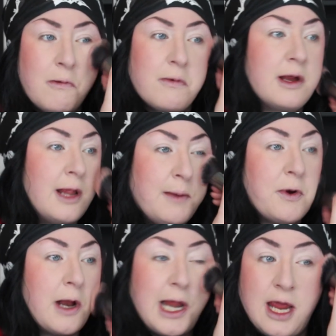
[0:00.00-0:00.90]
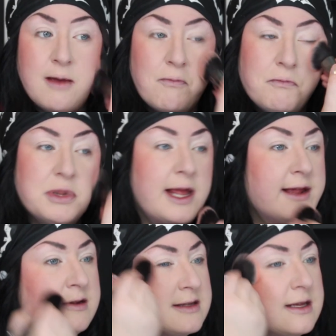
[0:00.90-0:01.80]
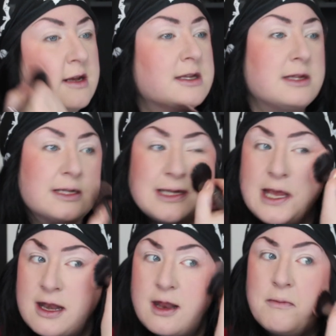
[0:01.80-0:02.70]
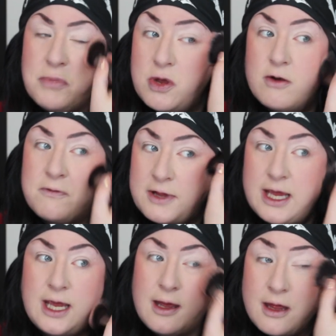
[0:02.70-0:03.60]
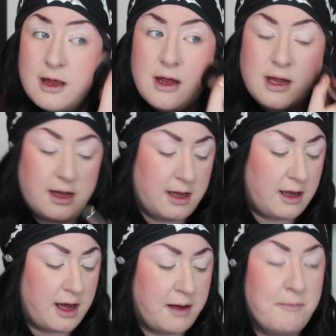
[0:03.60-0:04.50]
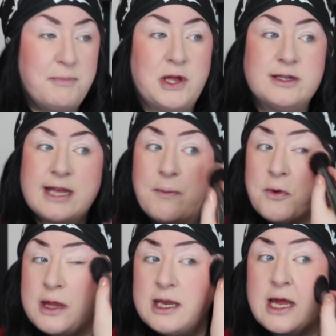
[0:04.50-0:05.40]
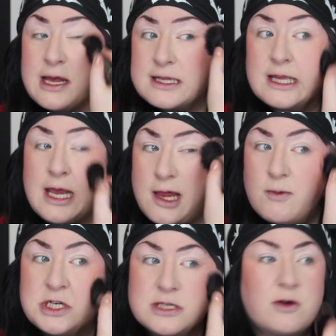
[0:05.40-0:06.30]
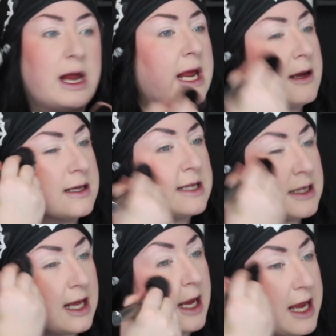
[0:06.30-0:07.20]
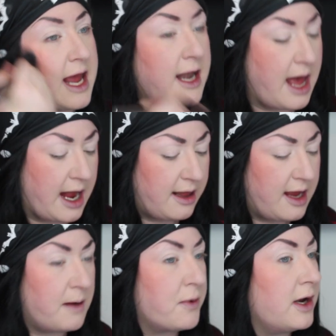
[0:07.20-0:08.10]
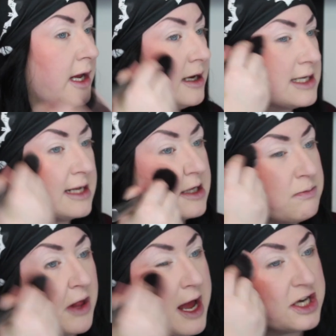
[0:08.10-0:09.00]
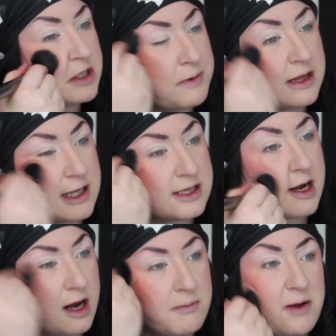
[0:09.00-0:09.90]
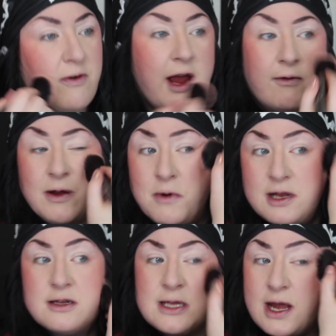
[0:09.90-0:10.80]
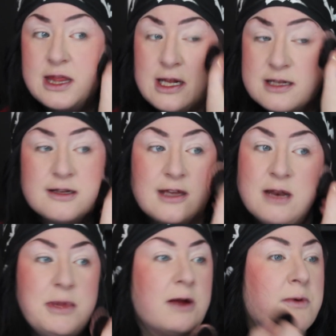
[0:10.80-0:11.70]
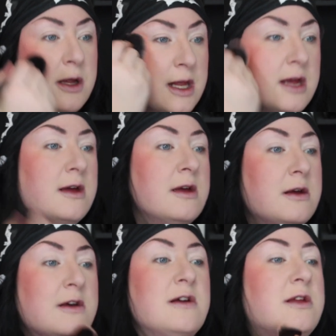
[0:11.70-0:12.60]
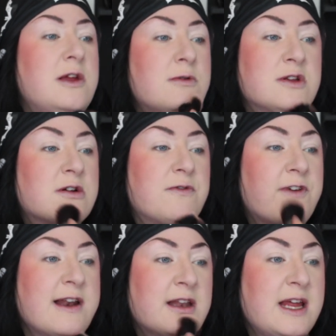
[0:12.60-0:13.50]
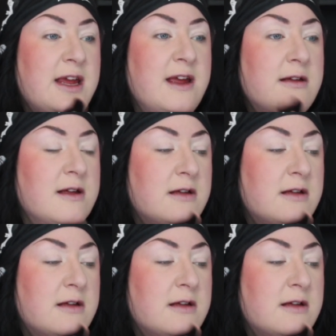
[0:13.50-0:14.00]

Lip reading: really pretty, blends into the skin beautifully, builds up really nicely, which is great because it's like, again, I like a pretty intense blush, but that's not going to be for everyone. So I think this is going to be a really user-friendly